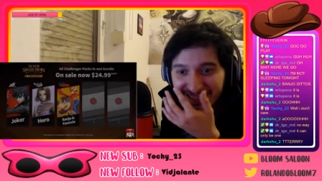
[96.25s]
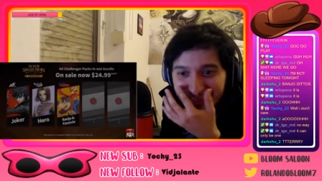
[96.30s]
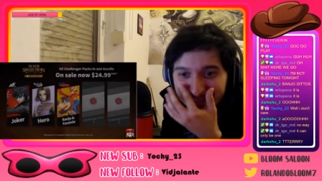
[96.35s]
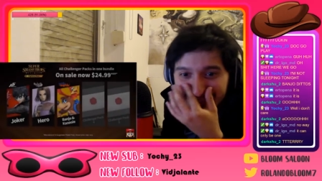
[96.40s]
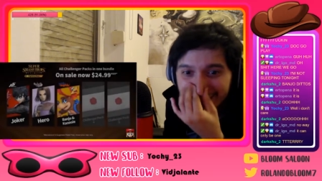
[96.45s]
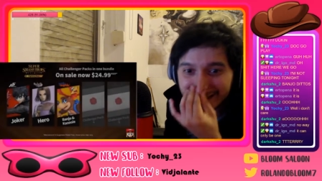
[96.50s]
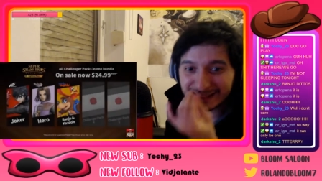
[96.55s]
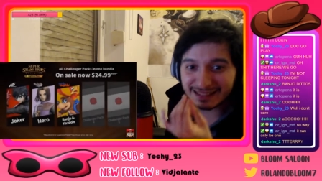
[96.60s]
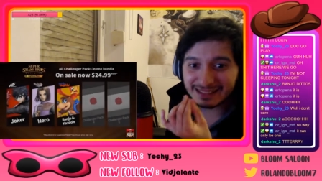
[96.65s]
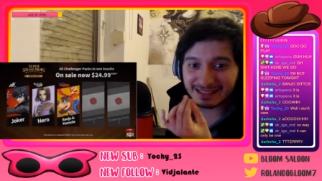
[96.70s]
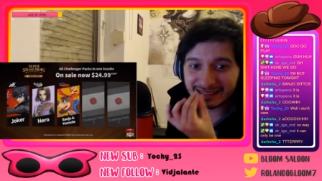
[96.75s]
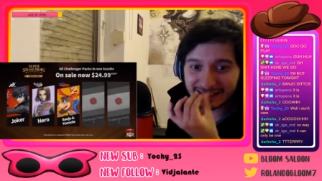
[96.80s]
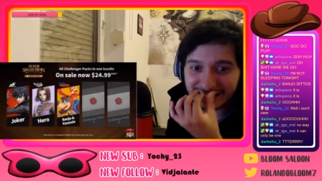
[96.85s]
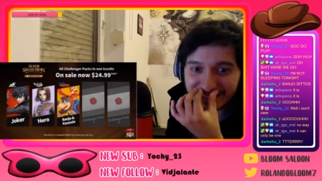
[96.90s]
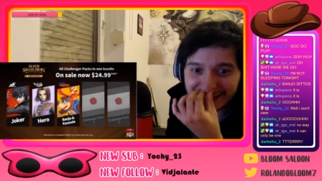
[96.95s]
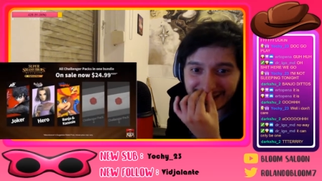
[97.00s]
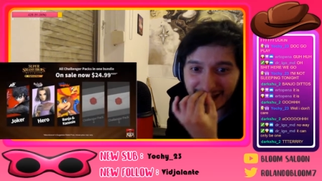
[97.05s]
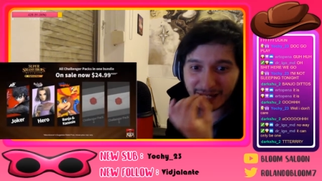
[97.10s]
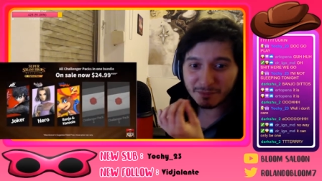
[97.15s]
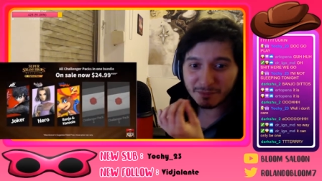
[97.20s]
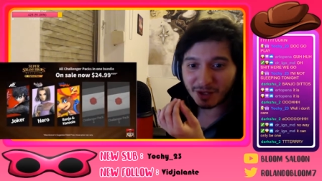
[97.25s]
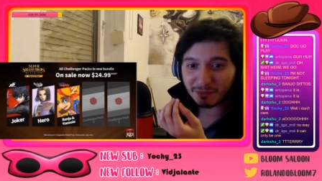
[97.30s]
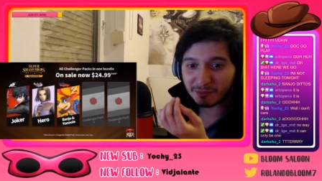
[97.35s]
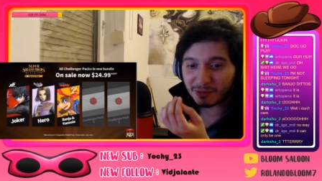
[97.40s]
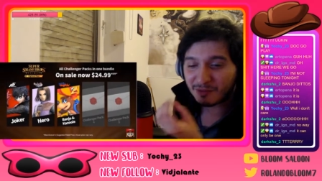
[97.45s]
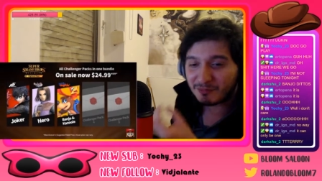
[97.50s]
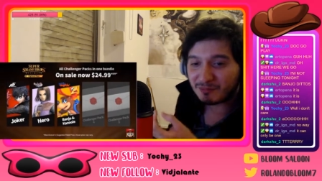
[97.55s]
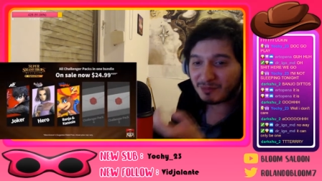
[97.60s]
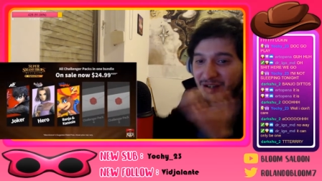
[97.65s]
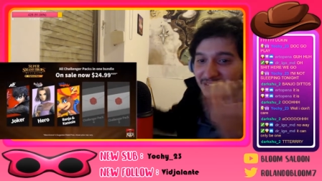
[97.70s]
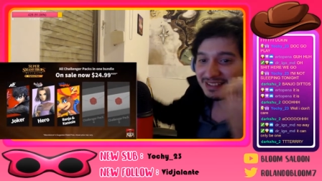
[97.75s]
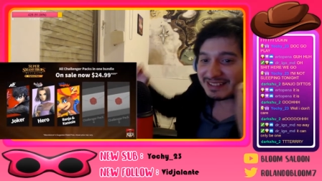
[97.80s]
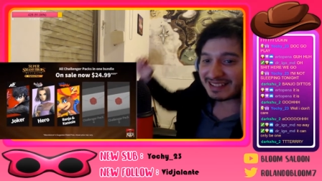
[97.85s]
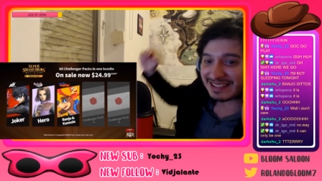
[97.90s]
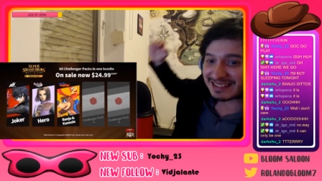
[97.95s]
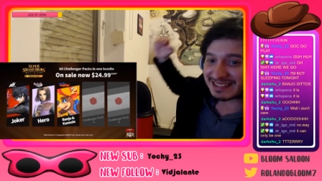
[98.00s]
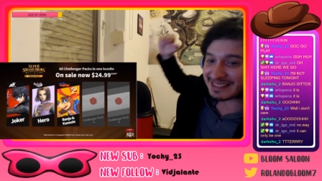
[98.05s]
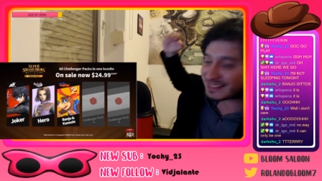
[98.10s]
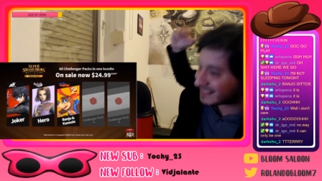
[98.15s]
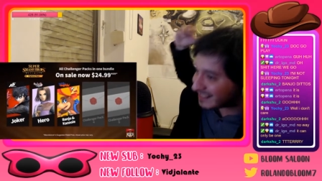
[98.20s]
That's the same number of
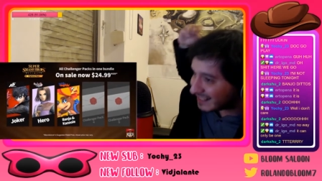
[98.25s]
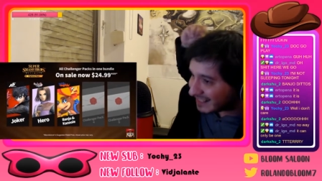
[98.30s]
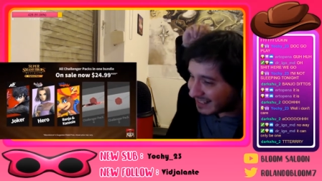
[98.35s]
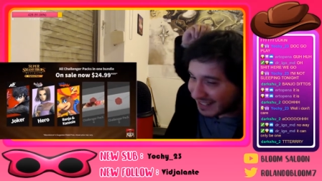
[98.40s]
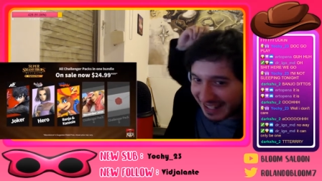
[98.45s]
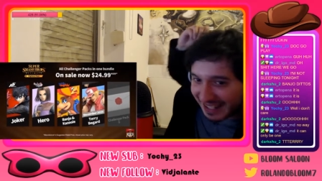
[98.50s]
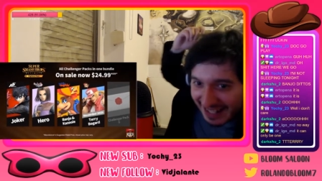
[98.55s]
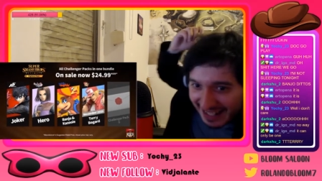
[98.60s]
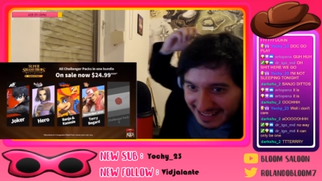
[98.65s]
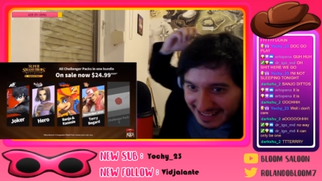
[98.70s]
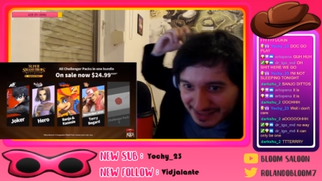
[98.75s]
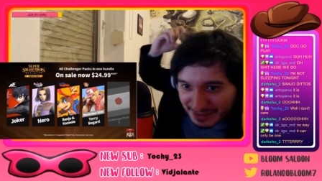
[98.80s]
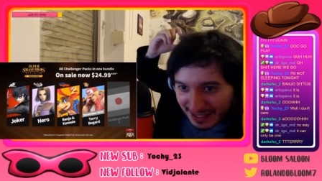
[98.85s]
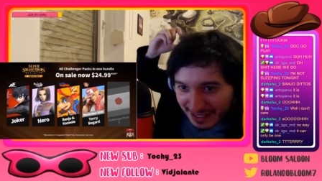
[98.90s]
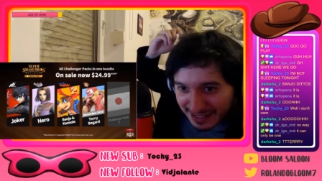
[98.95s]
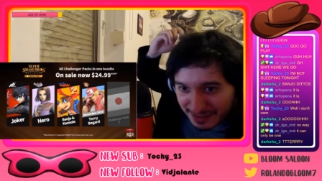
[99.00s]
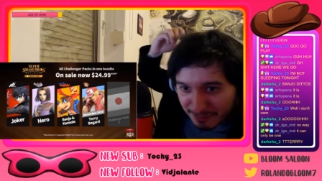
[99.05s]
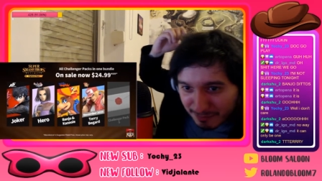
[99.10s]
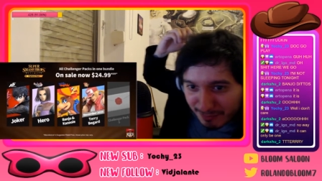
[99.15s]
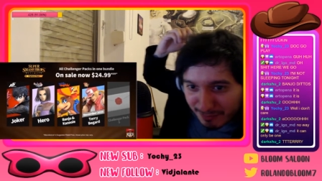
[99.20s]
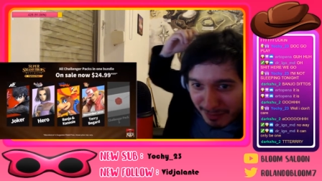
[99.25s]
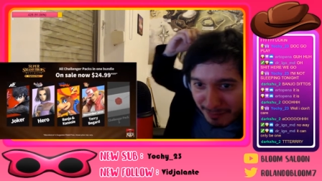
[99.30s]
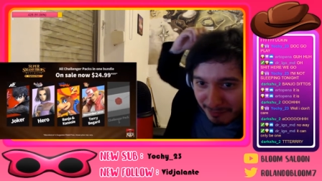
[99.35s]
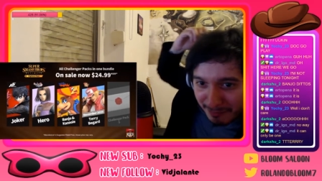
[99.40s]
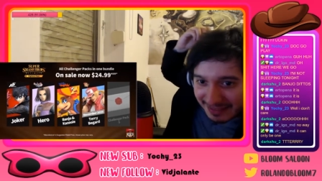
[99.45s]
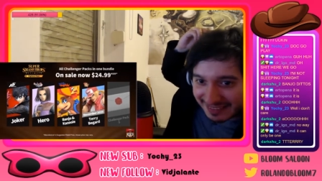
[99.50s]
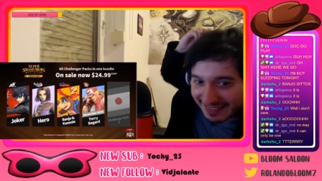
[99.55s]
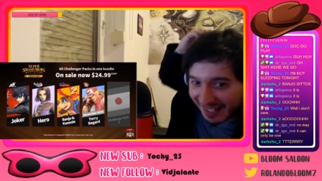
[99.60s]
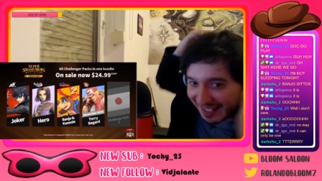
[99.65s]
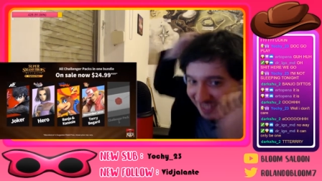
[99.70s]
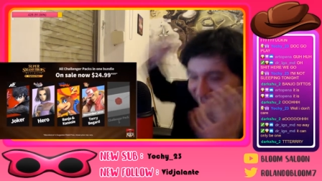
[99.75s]
months as so, as as my,